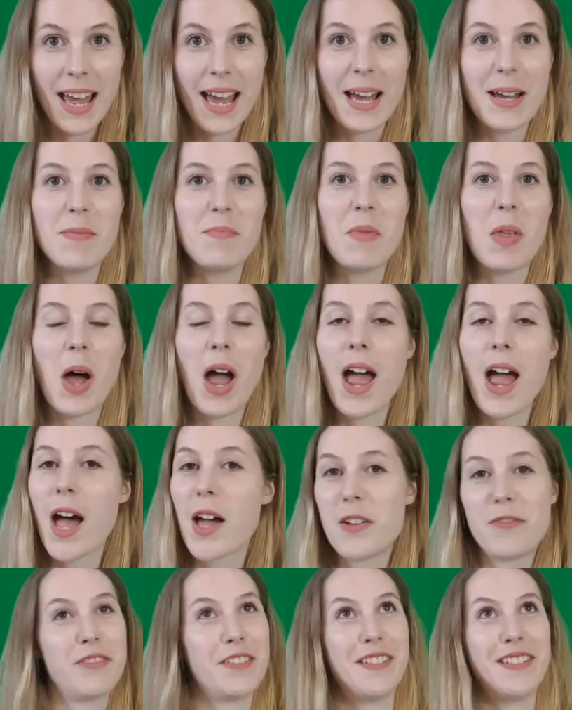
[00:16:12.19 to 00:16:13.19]
I
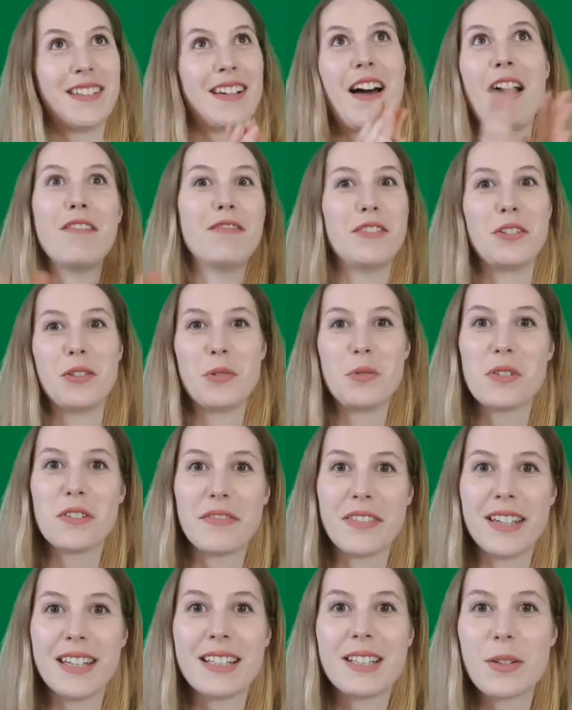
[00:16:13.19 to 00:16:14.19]
haven't covered all of
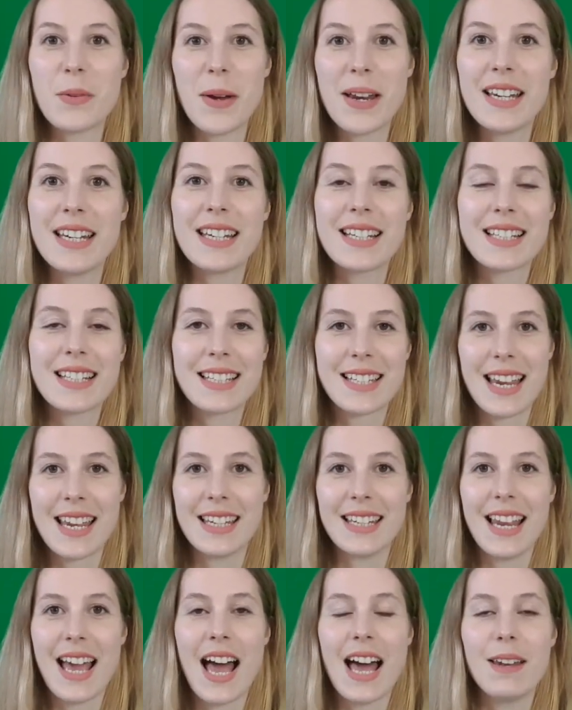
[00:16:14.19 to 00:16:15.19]
it to any
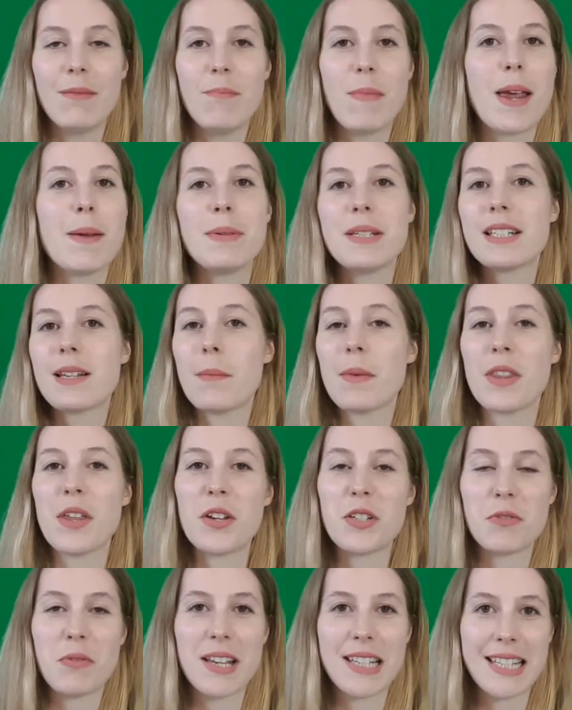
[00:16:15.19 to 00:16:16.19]
extent, and maybe some of
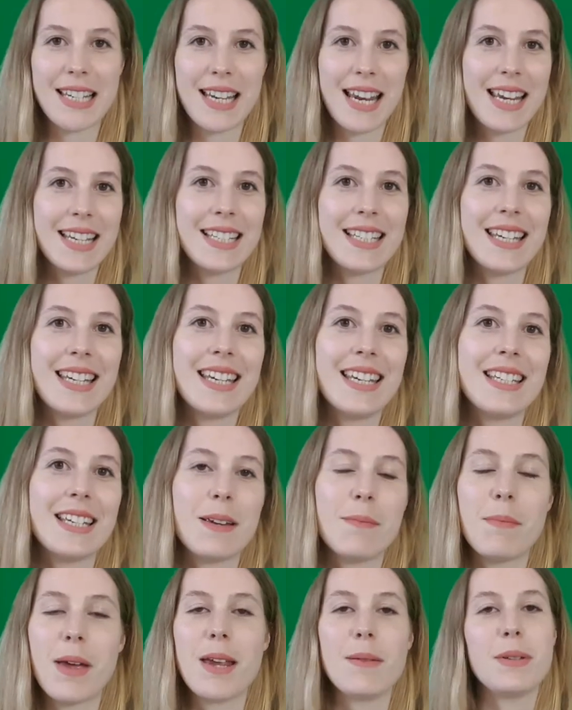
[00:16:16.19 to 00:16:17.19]
those resonated
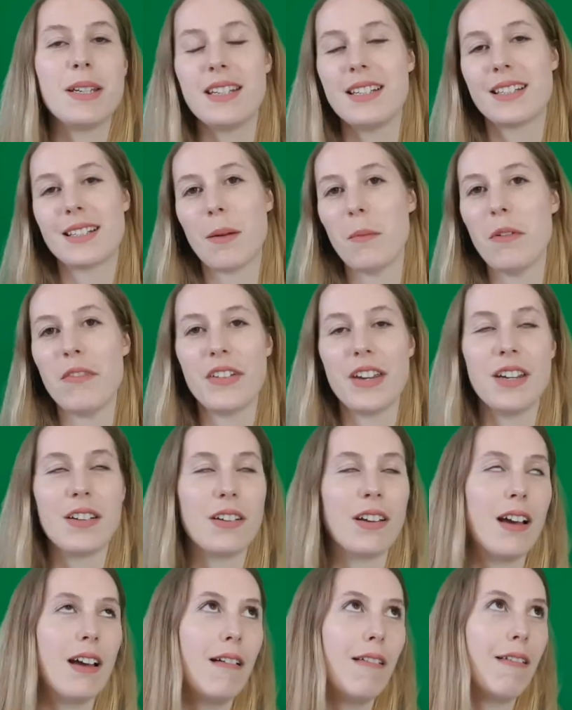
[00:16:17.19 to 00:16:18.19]
and maybe some of it you're
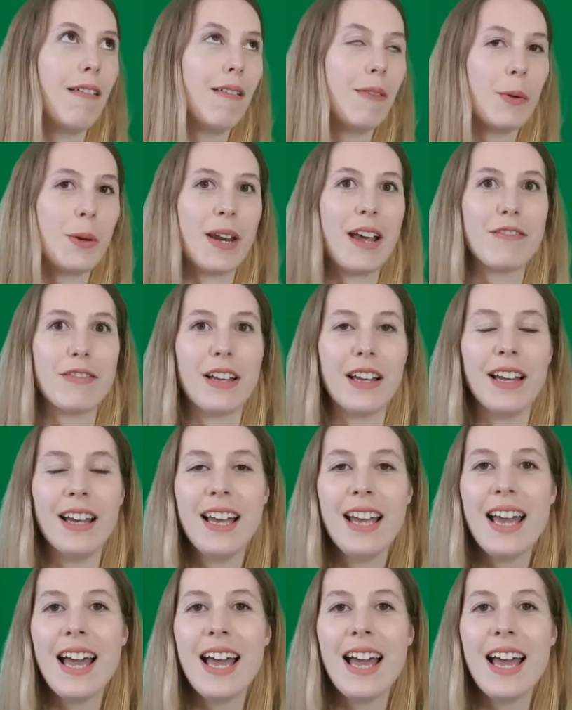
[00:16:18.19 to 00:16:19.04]
like, oh, whatever.